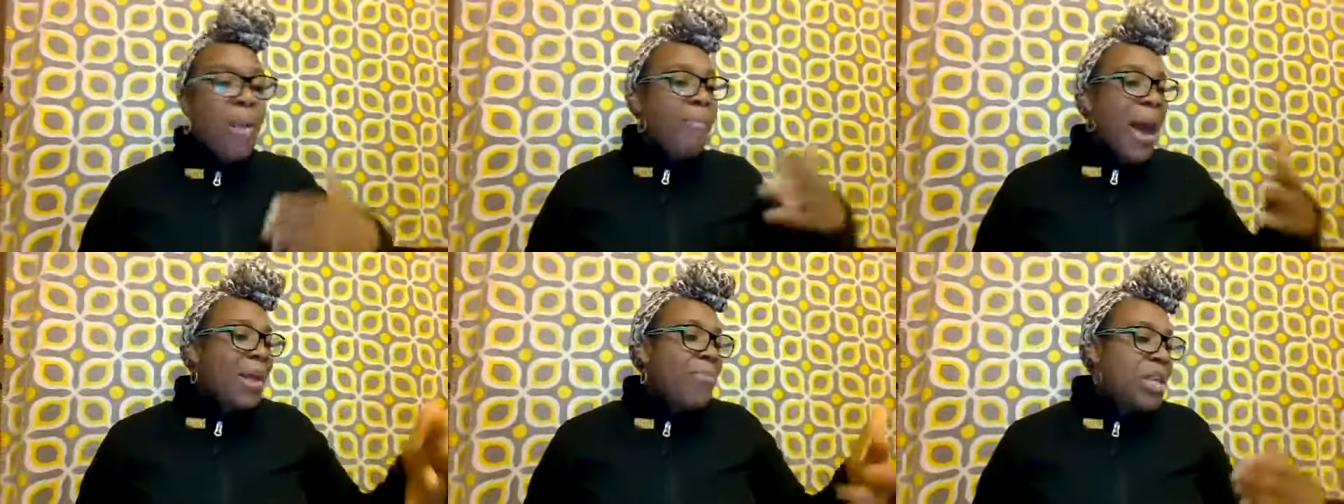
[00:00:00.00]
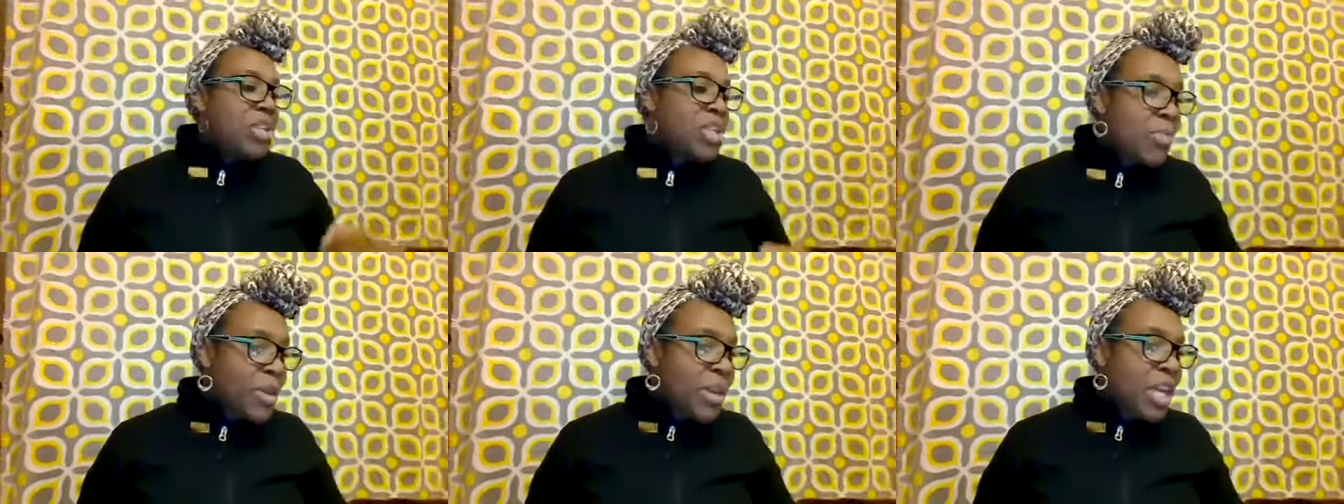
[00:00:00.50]
Might have been
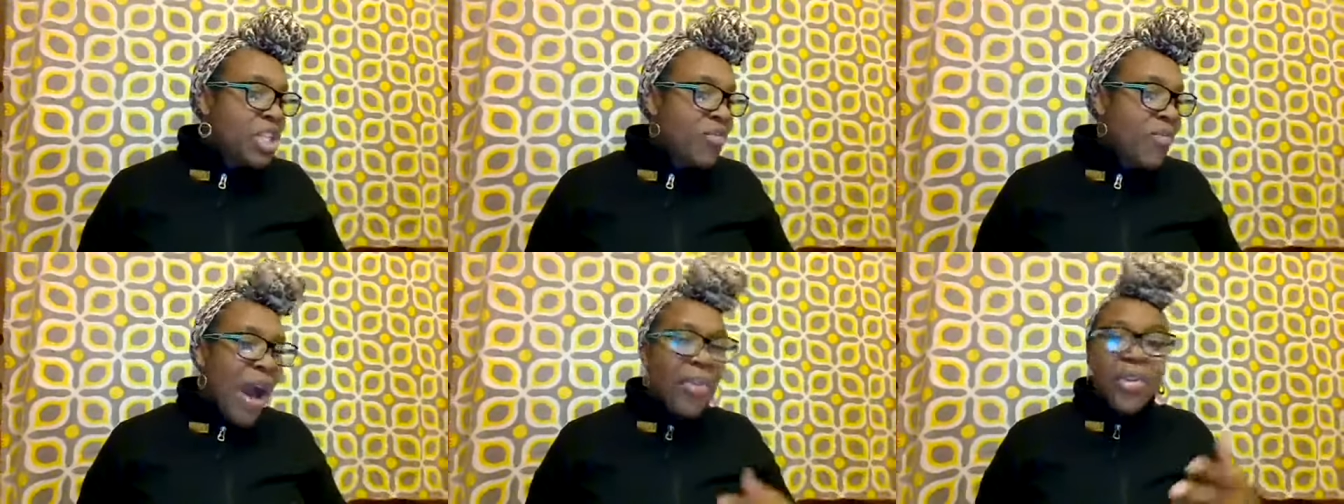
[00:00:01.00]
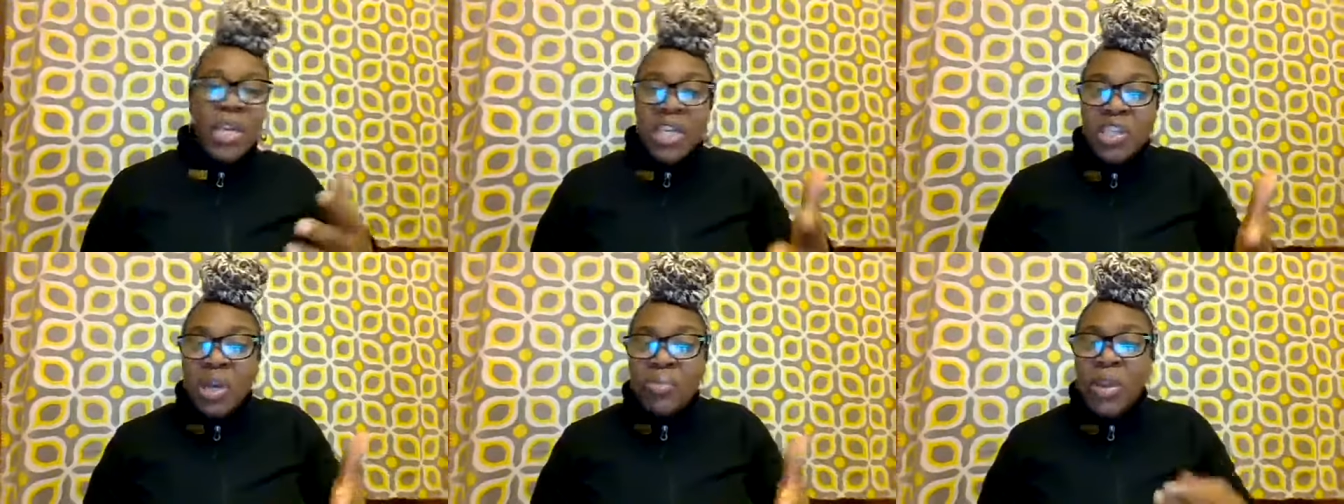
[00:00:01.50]
something that your father
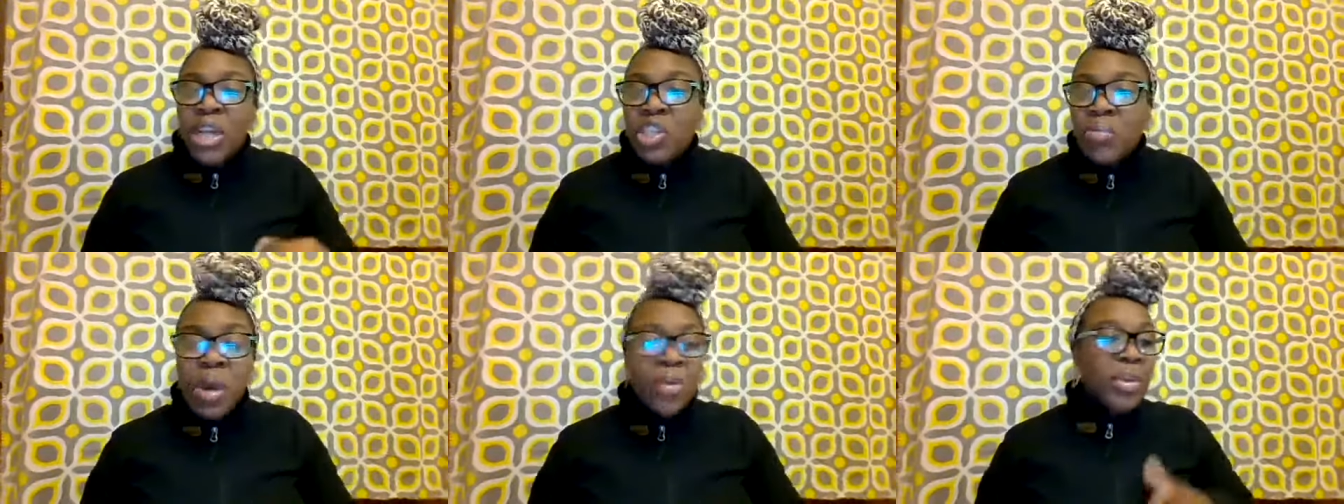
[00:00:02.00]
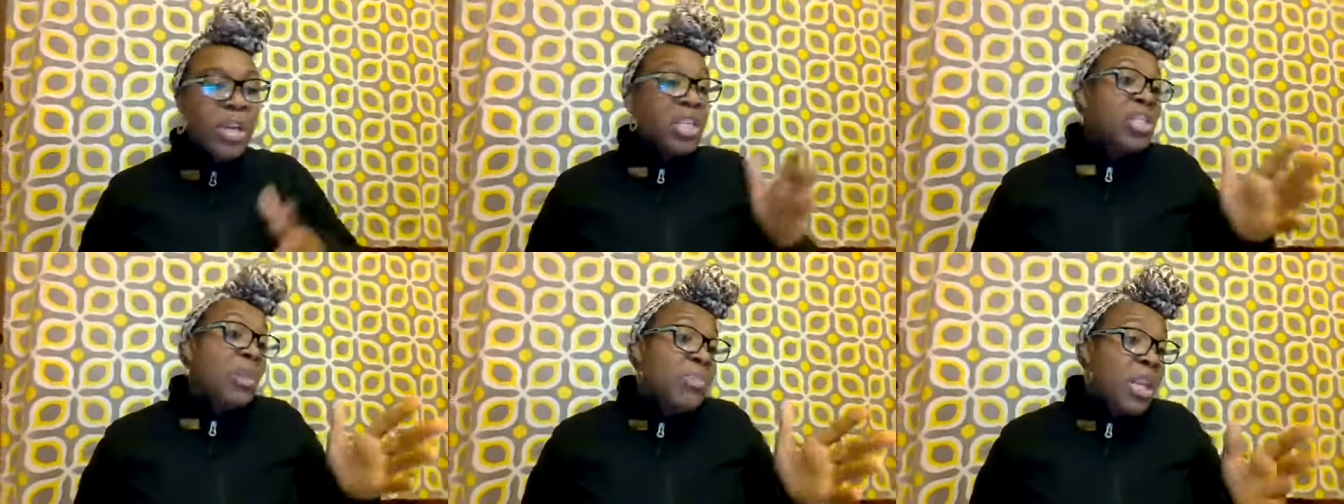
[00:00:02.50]
did, something that your mother did,
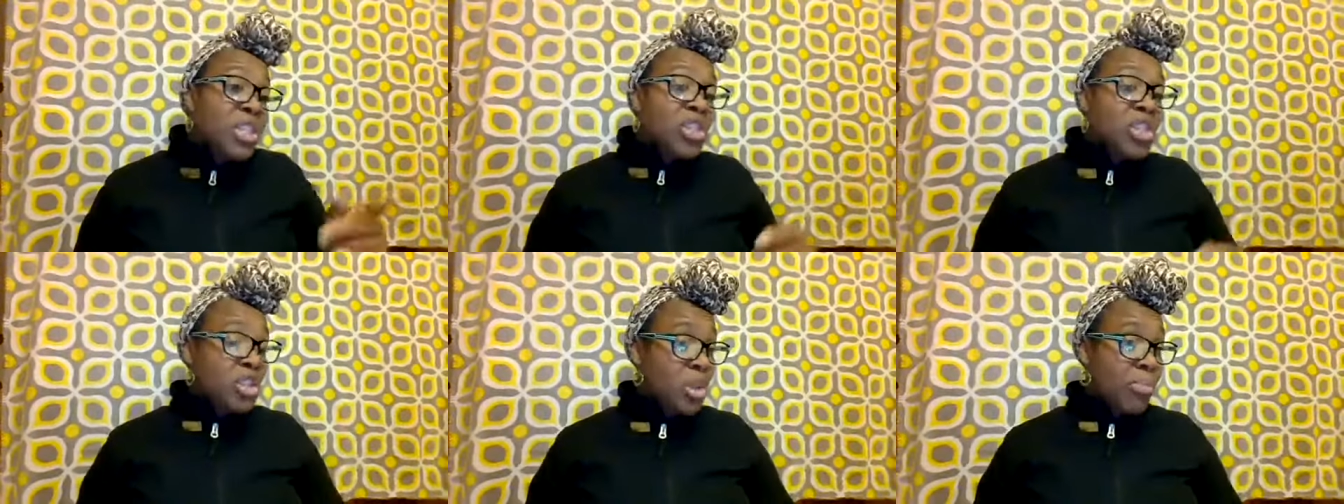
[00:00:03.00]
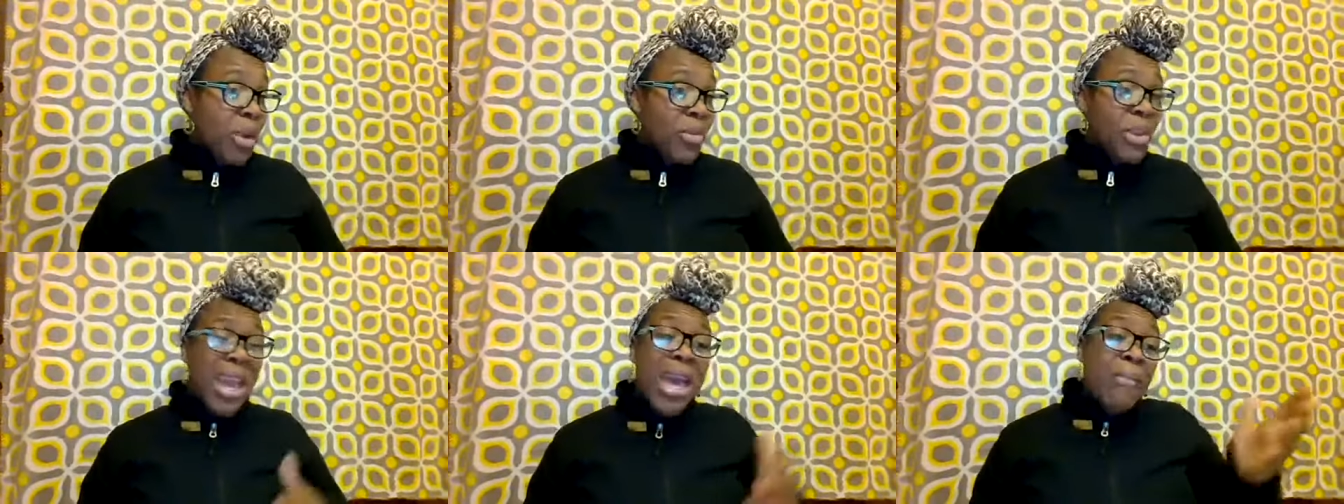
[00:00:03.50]
something that your sister
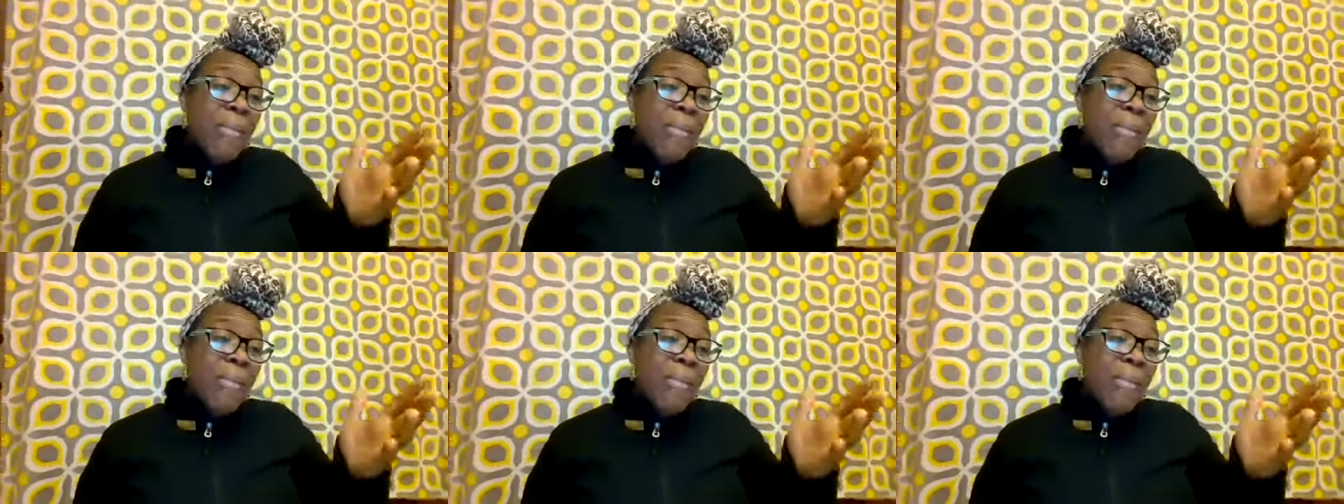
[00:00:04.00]
brother did.